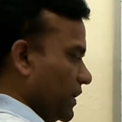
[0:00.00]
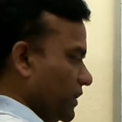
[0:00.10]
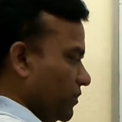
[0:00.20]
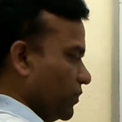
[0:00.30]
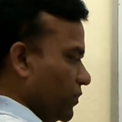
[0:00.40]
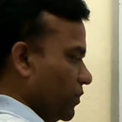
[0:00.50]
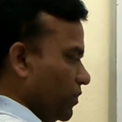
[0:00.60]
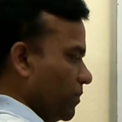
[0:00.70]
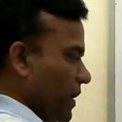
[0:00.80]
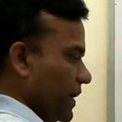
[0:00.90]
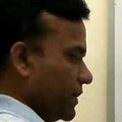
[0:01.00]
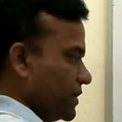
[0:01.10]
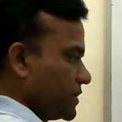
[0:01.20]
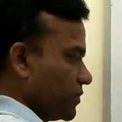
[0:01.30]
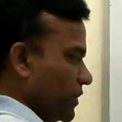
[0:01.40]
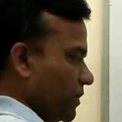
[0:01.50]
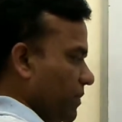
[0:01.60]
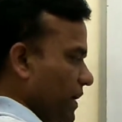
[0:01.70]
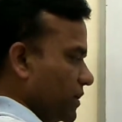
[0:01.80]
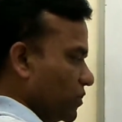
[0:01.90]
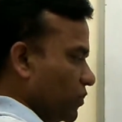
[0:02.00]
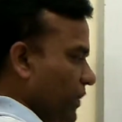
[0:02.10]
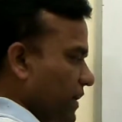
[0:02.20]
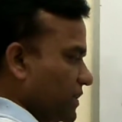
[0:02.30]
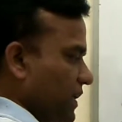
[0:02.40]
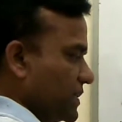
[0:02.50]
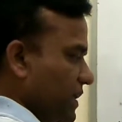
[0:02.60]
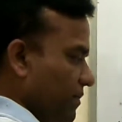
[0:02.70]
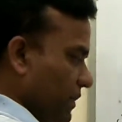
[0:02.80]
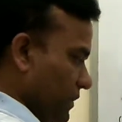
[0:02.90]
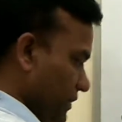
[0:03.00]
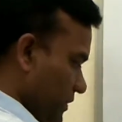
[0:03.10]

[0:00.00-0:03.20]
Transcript: then 4 minus 1 by 2. Fraction is given.